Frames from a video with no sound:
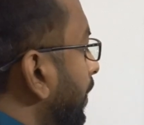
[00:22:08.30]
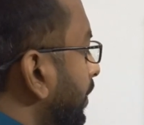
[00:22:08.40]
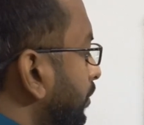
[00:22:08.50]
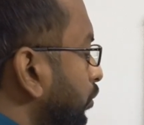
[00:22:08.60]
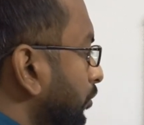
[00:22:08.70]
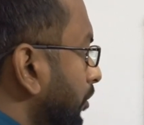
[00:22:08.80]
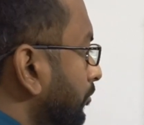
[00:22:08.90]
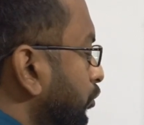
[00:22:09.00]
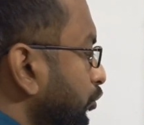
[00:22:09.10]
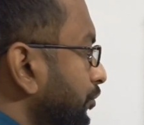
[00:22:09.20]
is root over
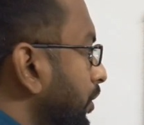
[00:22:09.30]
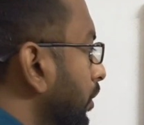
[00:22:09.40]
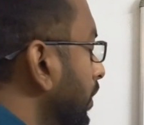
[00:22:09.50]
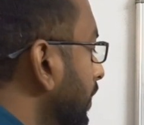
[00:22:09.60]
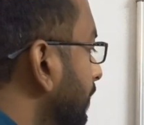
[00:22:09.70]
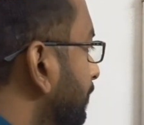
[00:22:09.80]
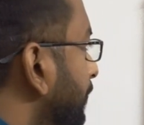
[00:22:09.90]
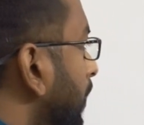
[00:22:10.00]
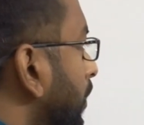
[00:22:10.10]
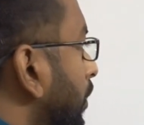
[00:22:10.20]
of 2v only.
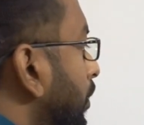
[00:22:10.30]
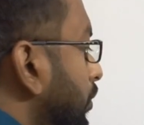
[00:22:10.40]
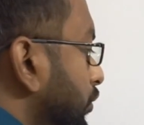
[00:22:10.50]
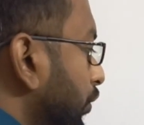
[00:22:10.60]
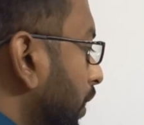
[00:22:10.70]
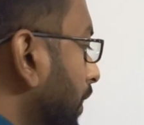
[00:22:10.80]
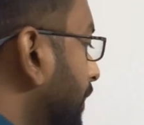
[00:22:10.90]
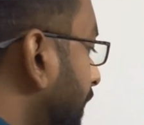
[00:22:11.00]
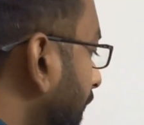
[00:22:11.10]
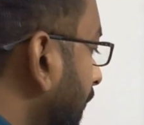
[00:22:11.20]
So you can
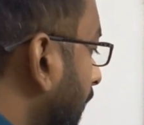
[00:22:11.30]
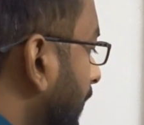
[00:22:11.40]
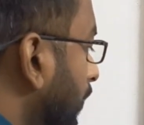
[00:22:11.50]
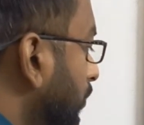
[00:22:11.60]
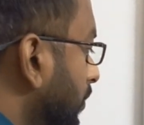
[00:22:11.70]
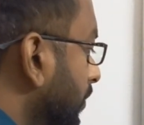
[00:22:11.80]
think about